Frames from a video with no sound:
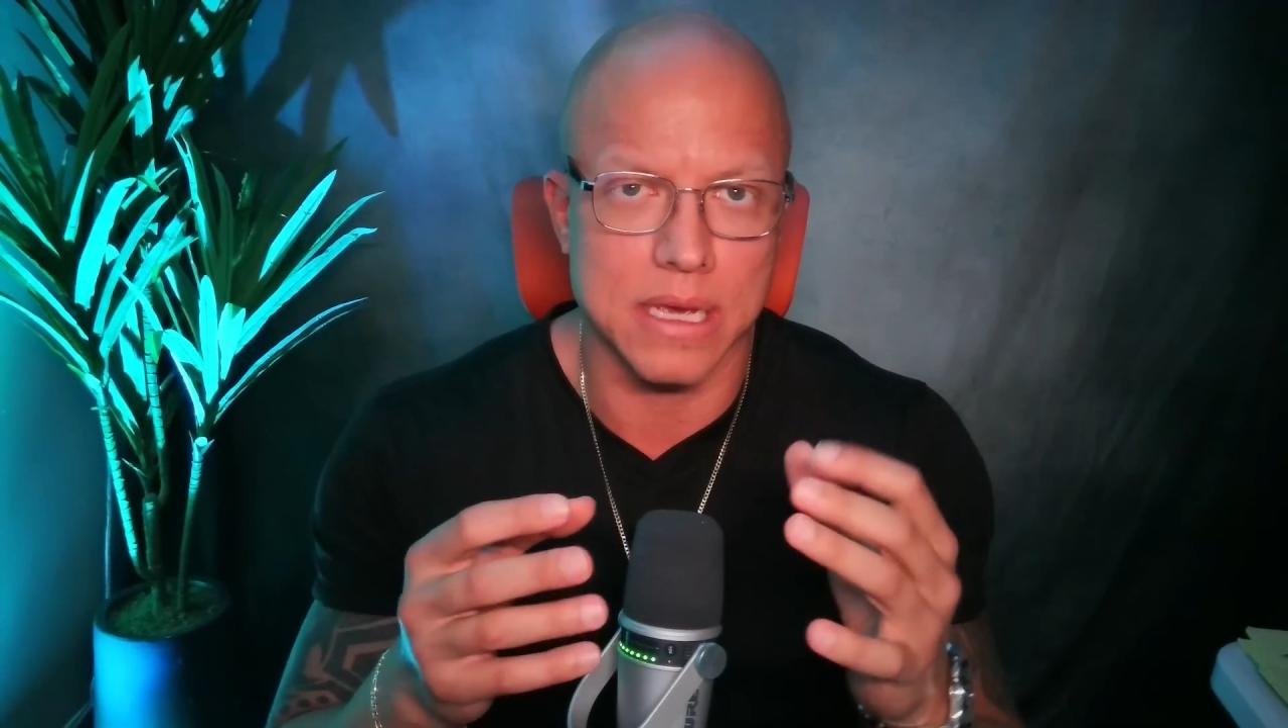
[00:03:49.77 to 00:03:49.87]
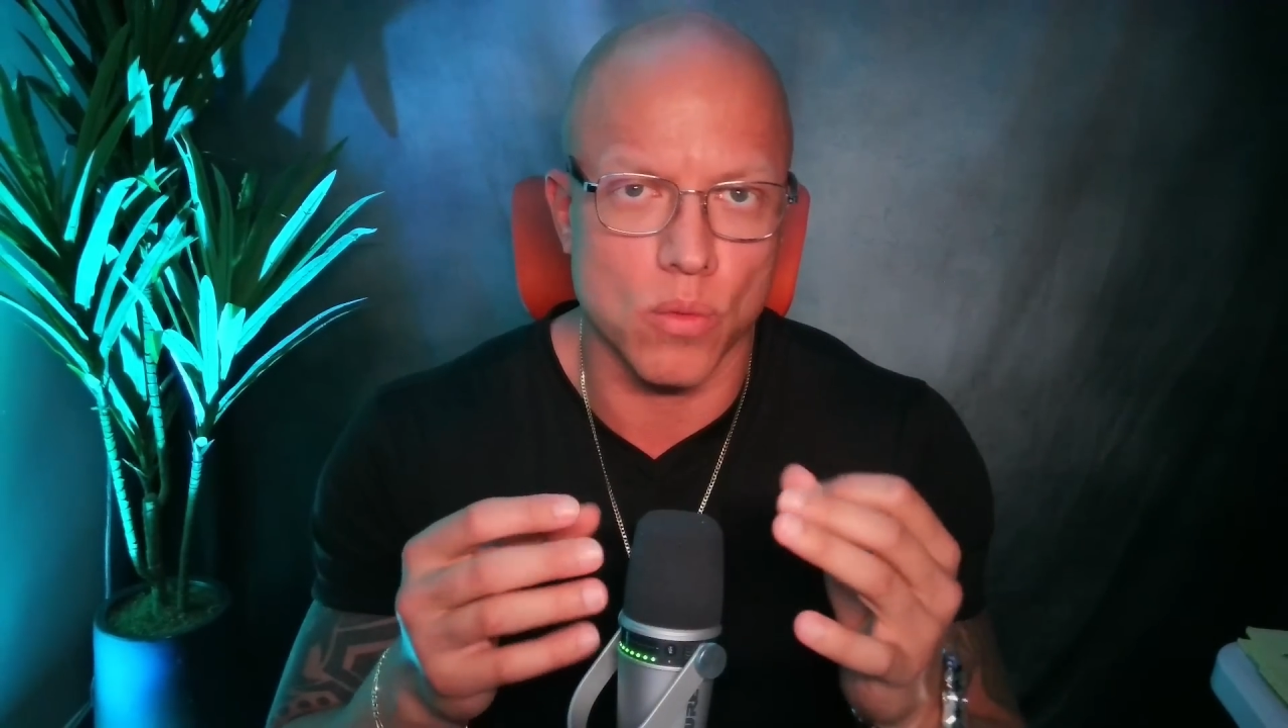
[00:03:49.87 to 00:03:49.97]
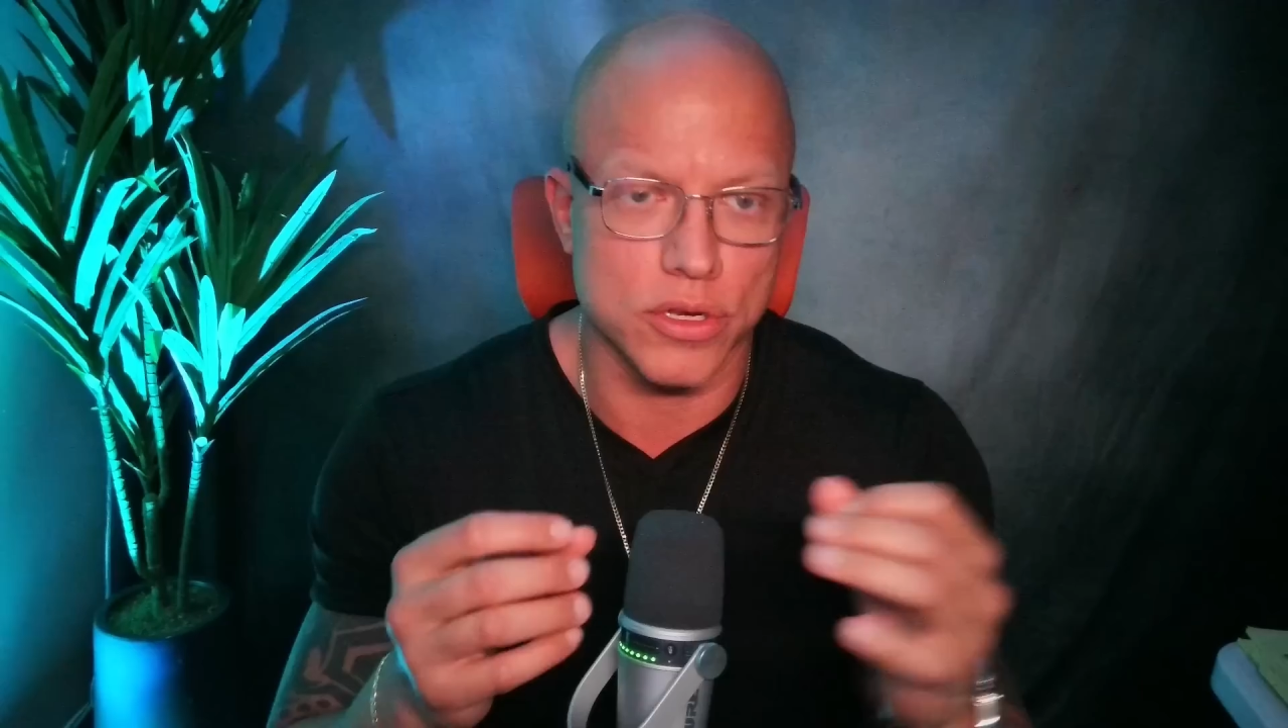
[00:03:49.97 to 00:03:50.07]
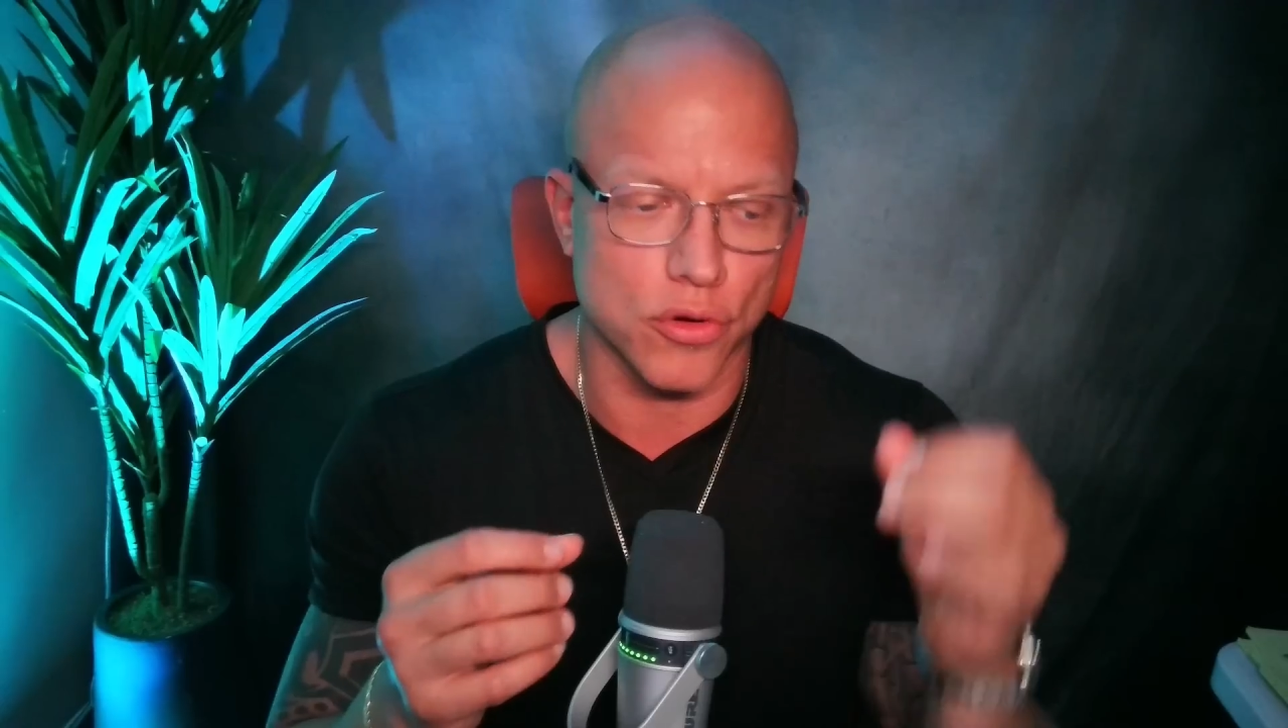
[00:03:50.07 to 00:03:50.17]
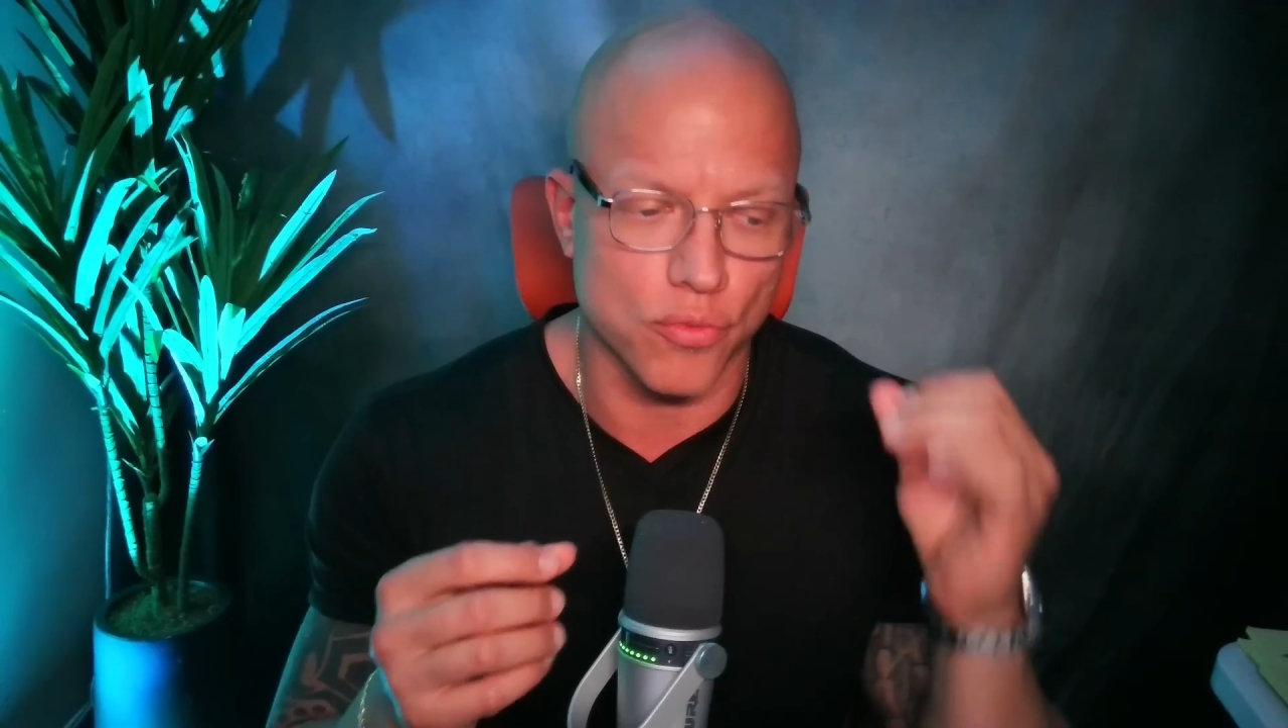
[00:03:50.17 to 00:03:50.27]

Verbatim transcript: that when you're